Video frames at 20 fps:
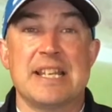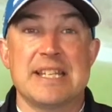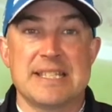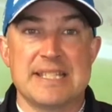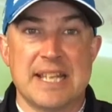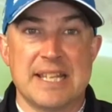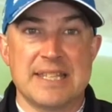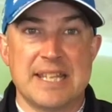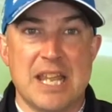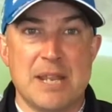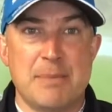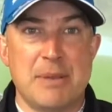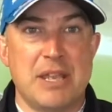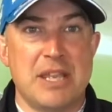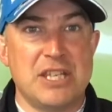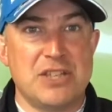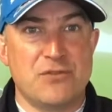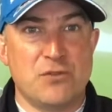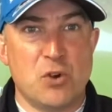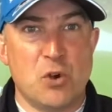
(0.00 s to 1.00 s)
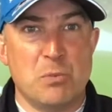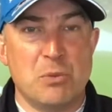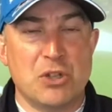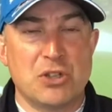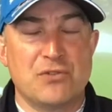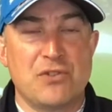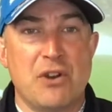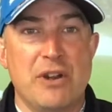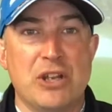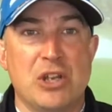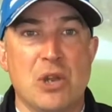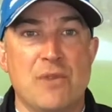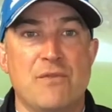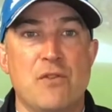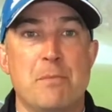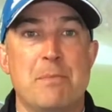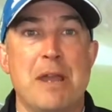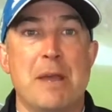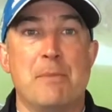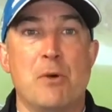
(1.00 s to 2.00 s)
and Sunday, but his form looks very good
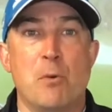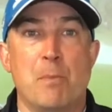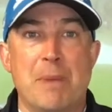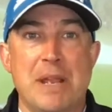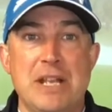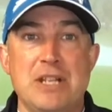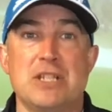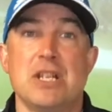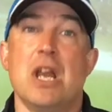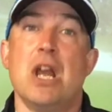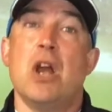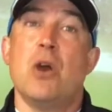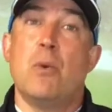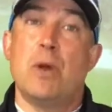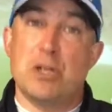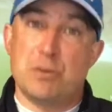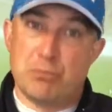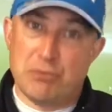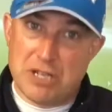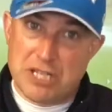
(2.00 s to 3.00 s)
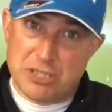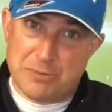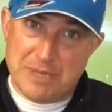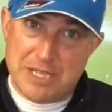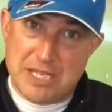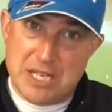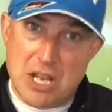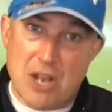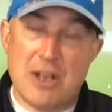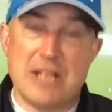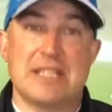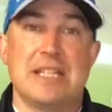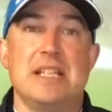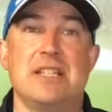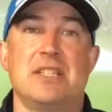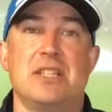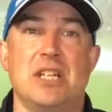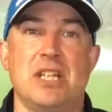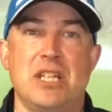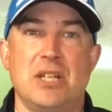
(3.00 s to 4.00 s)
for Pebble Beach, which brings me
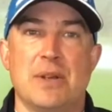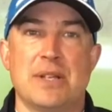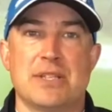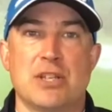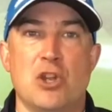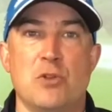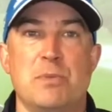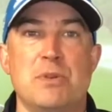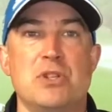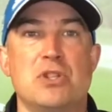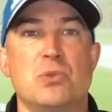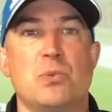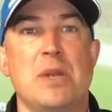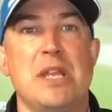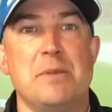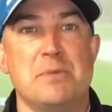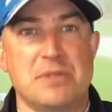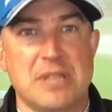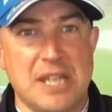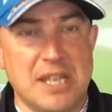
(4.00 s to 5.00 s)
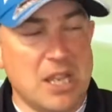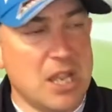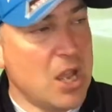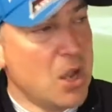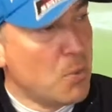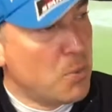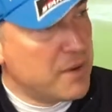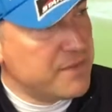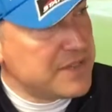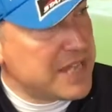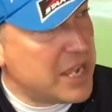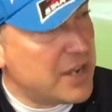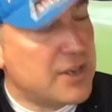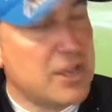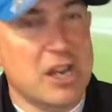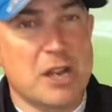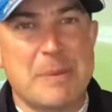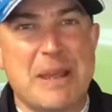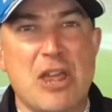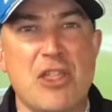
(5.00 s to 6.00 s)
nicely to the US Open sweepstake. We've now
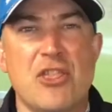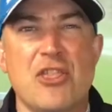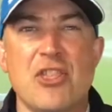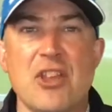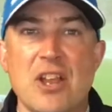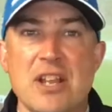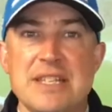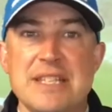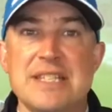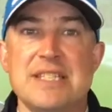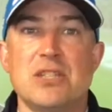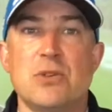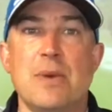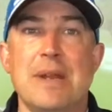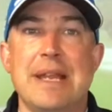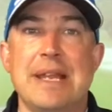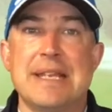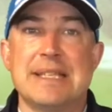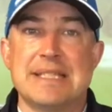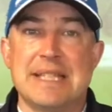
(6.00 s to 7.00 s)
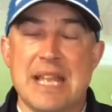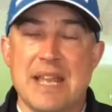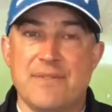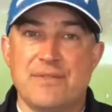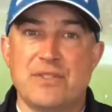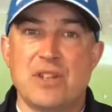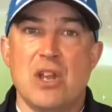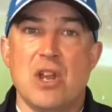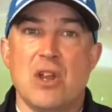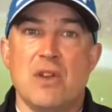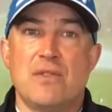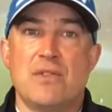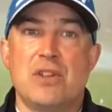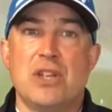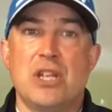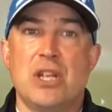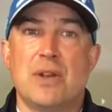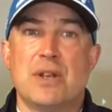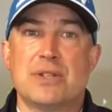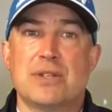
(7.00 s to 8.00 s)
got about 30 squares left for
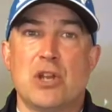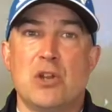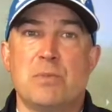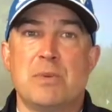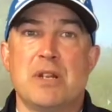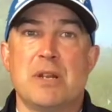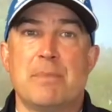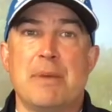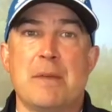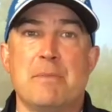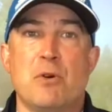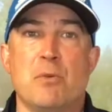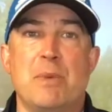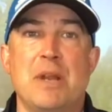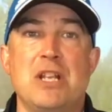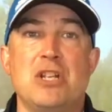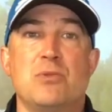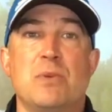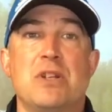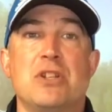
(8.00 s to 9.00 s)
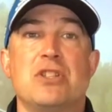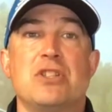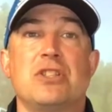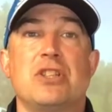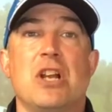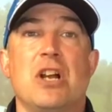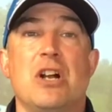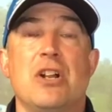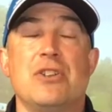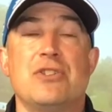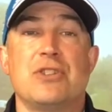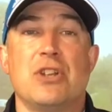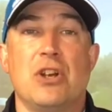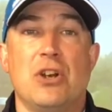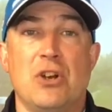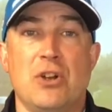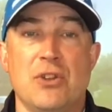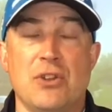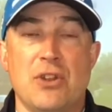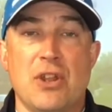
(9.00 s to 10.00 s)
the US Open at Pebble Beach, which starts
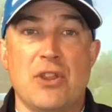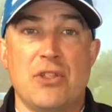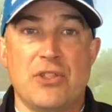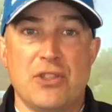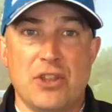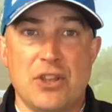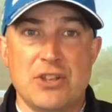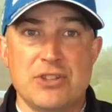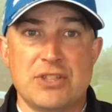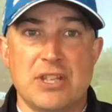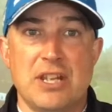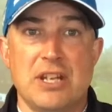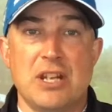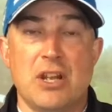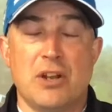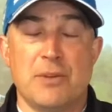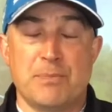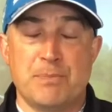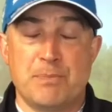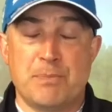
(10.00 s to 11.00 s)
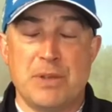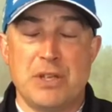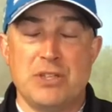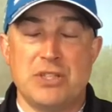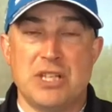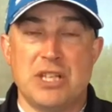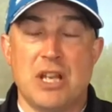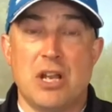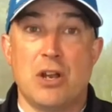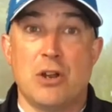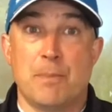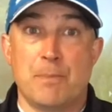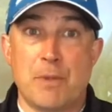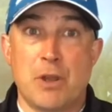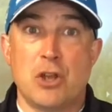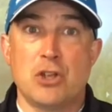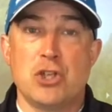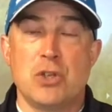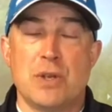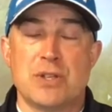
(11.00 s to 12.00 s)
on Thursday. Our
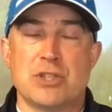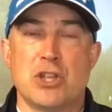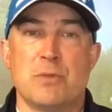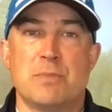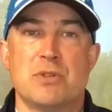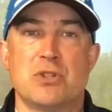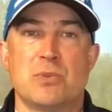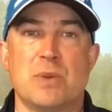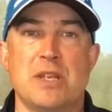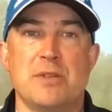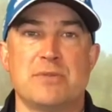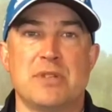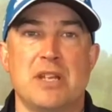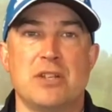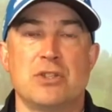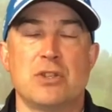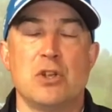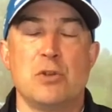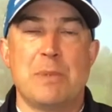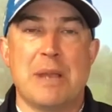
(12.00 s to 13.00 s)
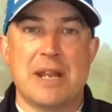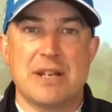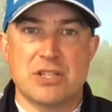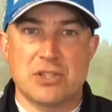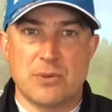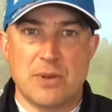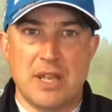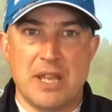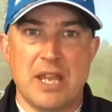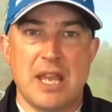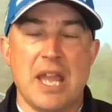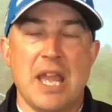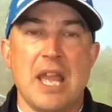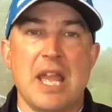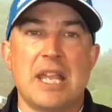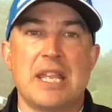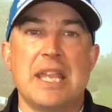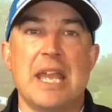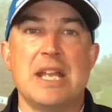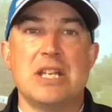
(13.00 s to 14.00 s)
US Open sweepstake, £2 a square,
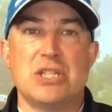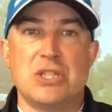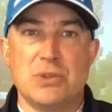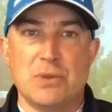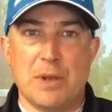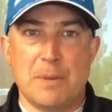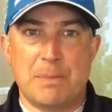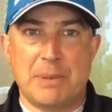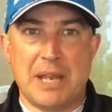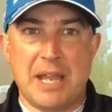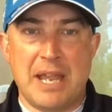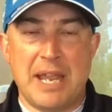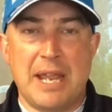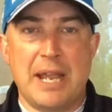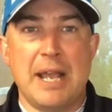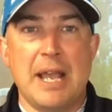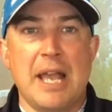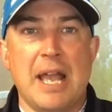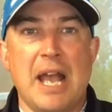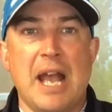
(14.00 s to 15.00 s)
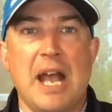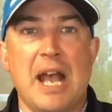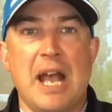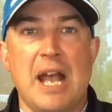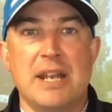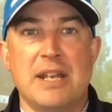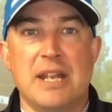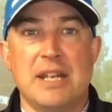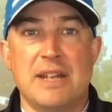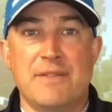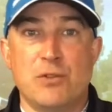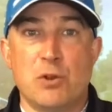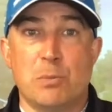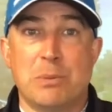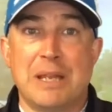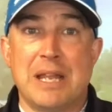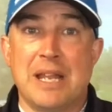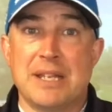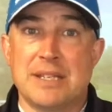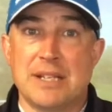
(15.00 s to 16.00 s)
gets you a player, and if your
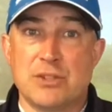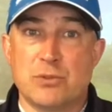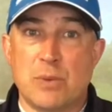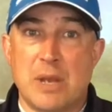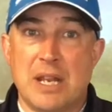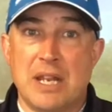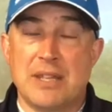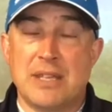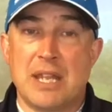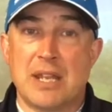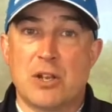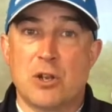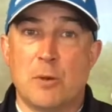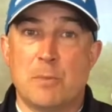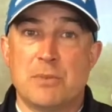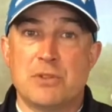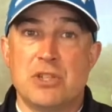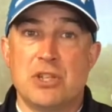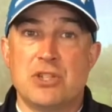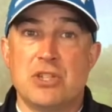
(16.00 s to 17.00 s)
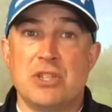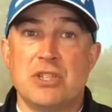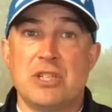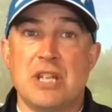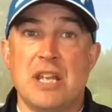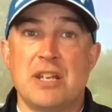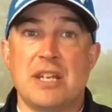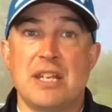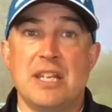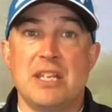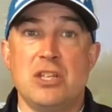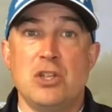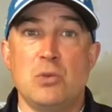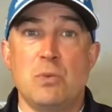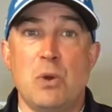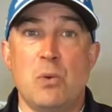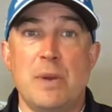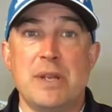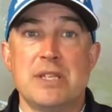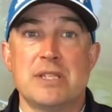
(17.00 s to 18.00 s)
player does well in that competition, then you
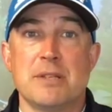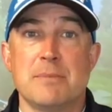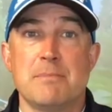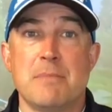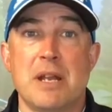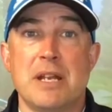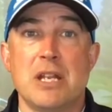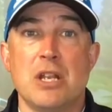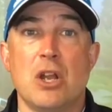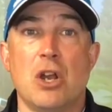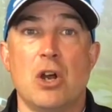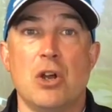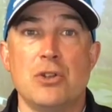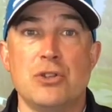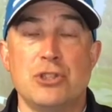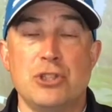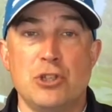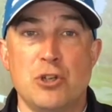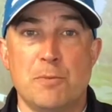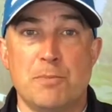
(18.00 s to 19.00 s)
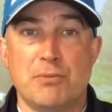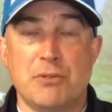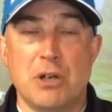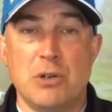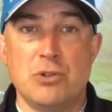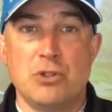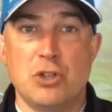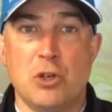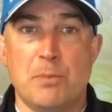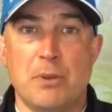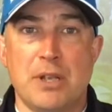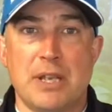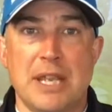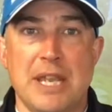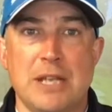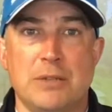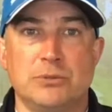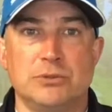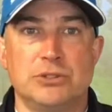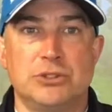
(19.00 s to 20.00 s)
will win some money onto your Pro Shop
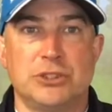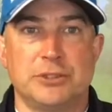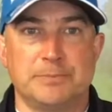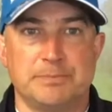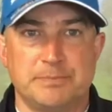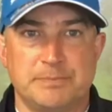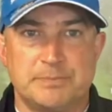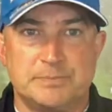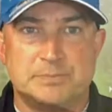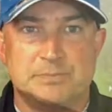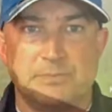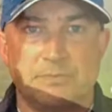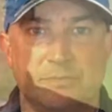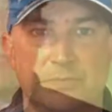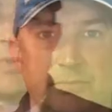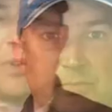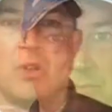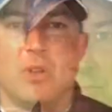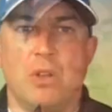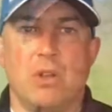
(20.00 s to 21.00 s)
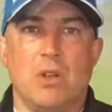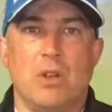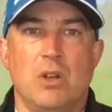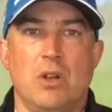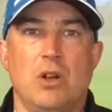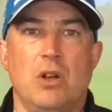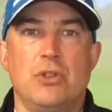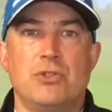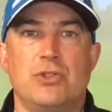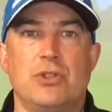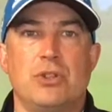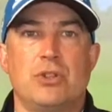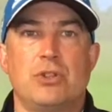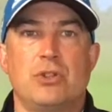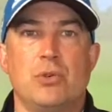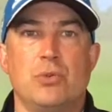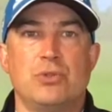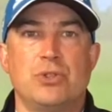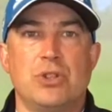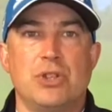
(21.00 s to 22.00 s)
account. On to
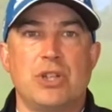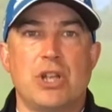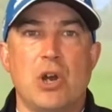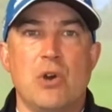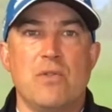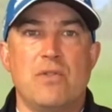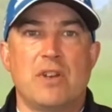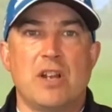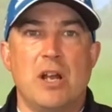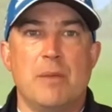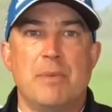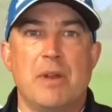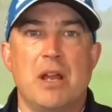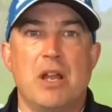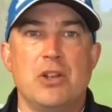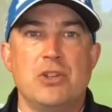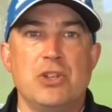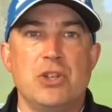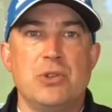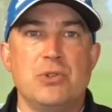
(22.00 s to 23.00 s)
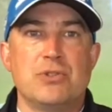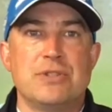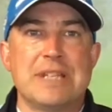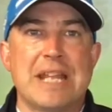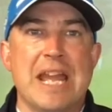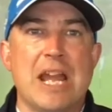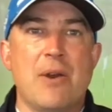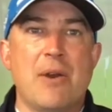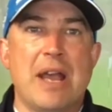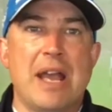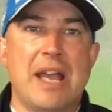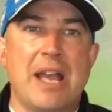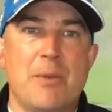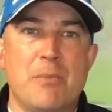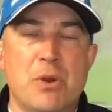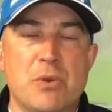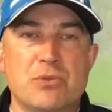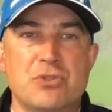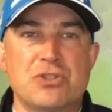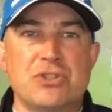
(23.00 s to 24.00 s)
Gorleston Golf Club news now,
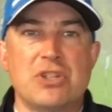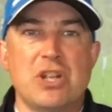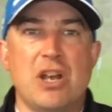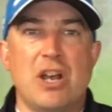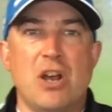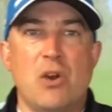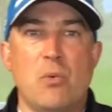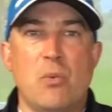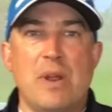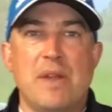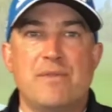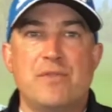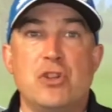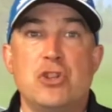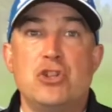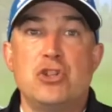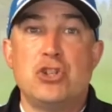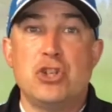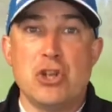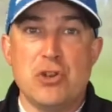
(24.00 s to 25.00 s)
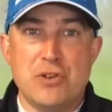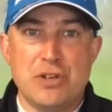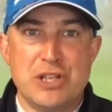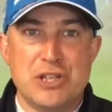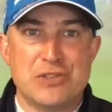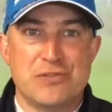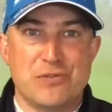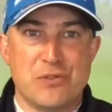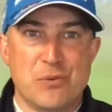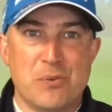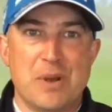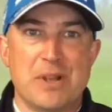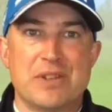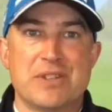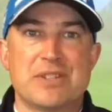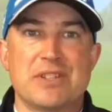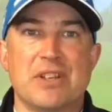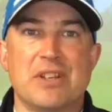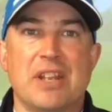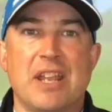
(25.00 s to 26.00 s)
and we'll start with the juniors for
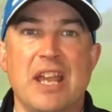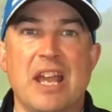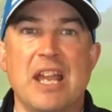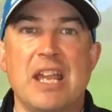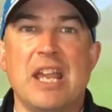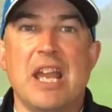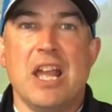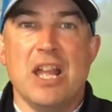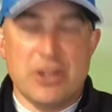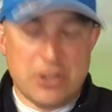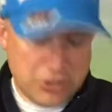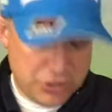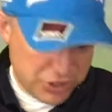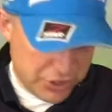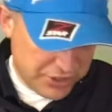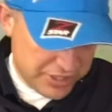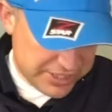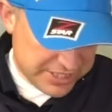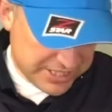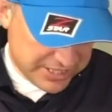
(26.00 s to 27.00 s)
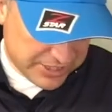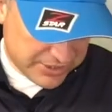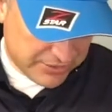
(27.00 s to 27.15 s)
once, okay? The juniors had a